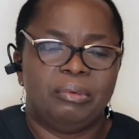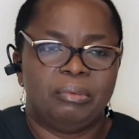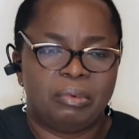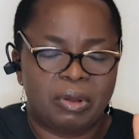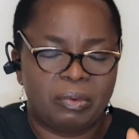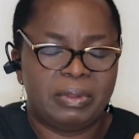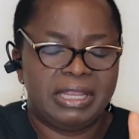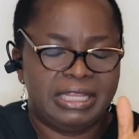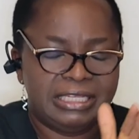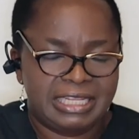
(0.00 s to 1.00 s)
what
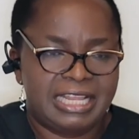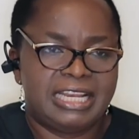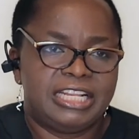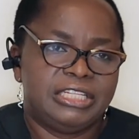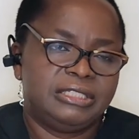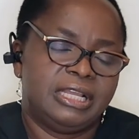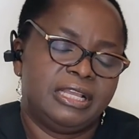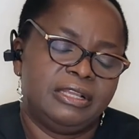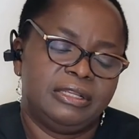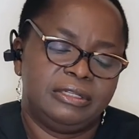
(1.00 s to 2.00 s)
we intended uh,
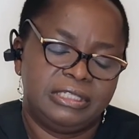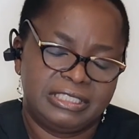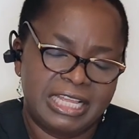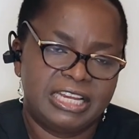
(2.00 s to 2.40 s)
intended